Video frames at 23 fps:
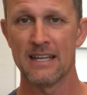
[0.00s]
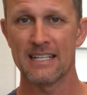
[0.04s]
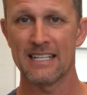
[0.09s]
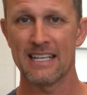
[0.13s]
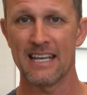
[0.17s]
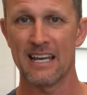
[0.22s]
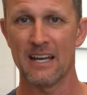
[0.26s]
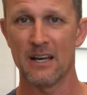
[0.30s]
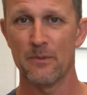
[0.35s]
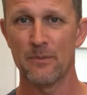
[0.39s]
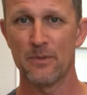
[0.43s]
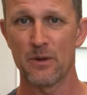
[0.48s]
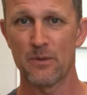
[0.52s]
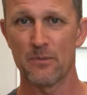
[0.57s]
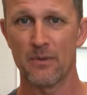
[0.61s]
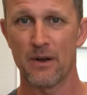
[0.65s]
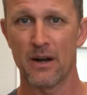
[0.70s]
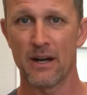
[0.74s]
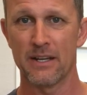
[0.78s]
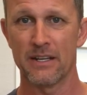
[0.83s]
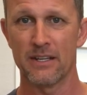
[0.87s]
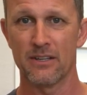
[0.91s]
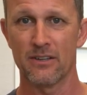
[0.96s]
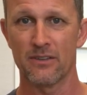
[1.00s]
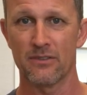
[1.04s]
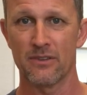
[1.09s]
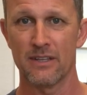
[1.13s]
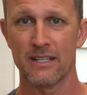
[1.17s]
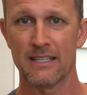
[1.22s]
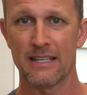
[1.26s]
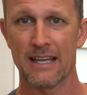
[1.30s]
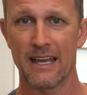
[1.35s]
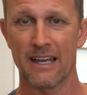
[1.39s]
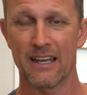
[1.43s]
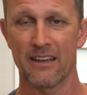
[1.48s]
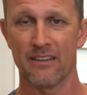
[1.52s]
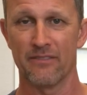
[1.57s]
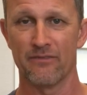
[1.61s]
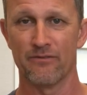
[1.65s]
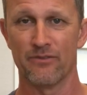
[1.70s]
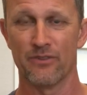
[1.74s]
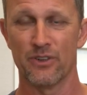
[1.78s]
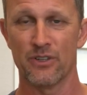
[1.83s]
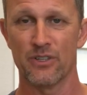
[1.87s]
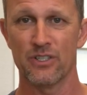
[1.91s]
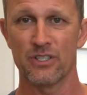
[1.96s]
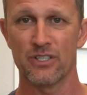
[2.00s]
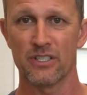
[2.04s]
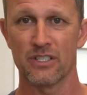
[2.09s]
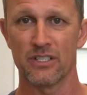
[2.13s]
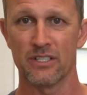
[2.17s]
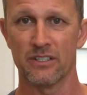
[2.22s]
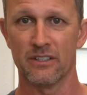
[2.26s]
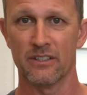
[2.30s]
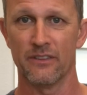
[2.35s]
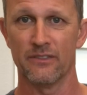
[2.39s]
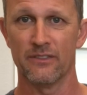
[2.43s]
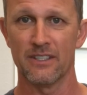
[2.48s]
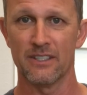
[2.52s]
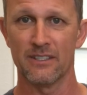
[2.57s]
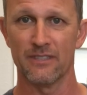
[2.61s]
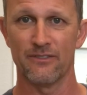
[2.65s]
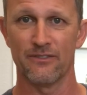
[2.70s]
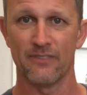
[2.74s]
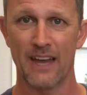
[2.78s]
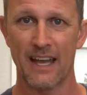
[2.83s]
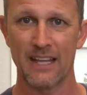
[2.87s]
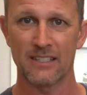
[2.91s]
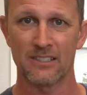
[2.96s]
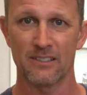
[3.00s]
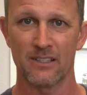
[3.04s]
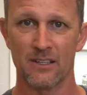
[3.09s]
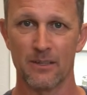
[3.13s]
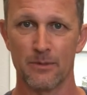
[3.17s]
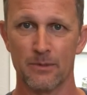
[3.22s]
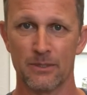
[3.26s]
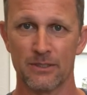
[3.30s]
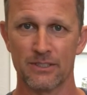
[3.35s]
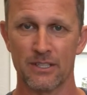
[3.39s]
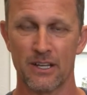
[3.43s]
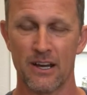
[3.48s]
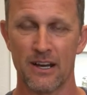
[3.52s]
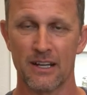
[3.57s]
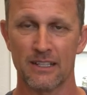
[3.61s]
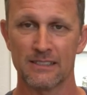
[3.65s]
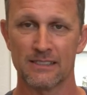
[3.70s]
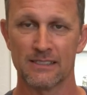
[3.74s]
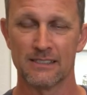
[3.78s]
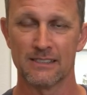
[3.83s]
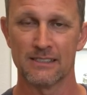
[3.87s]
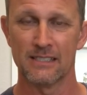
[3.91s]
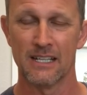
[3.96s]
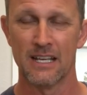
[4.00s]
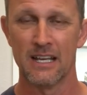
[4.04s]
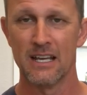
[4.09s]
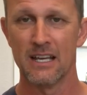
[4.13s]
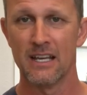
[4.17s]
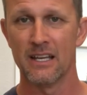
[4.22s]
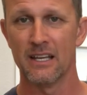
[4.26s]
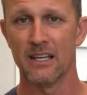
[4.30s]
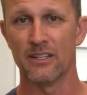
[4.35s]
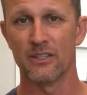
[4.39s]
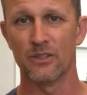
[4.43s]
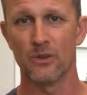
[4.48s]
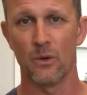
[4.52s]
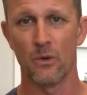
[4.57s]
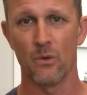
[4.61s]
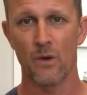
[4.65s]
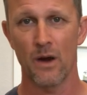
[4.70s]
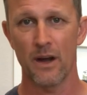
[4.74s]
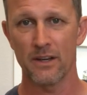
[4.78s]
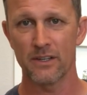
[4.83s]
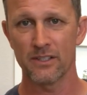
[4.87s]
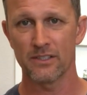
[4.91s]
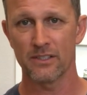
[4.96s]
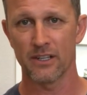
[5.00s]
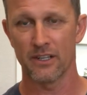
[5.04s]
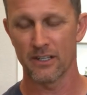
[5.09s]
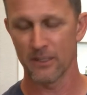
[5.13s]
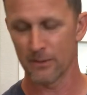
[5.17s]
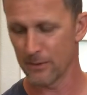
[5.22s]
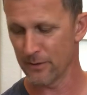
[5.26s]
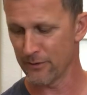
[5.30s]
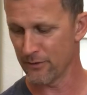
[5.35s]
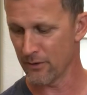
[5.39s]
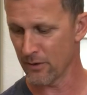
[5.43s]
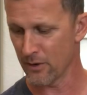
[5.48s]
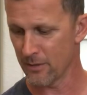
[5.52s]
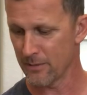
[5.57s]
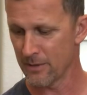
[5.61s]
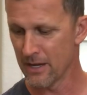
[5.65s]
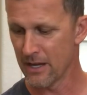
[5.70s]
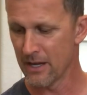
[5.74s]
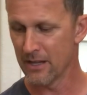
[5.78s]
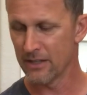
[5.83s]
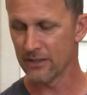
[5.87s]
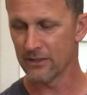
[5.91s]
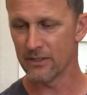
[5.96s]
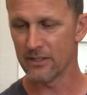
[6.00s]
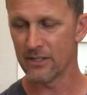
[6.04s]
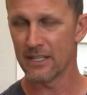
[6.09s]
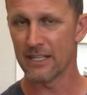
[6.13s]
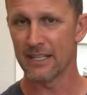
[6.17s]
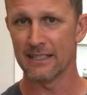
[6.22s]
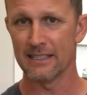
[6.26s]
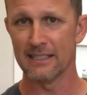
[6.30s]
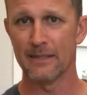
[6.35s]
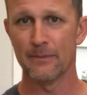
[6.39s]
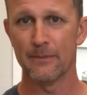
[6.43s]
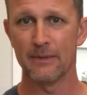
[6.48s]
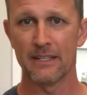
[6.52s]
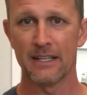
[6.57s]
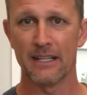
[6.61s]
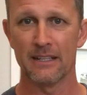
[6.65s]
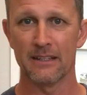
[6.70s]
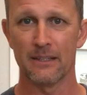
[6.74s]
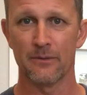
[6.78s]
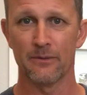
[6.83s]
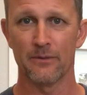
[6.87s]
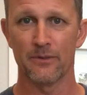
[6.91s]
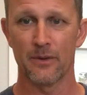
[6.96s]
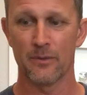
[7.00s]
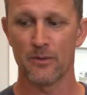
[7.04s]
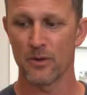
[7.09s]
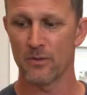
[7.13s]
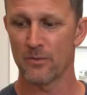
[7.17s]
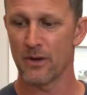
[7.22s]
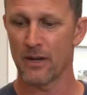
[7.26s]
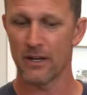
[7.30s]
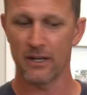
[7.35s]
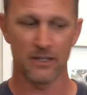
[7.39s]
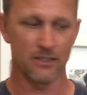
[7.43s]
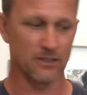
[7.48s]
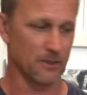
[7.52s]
to help your body create that conversion of these fat-soluble toxins into a water-soluble form so you can eliminate them from your body.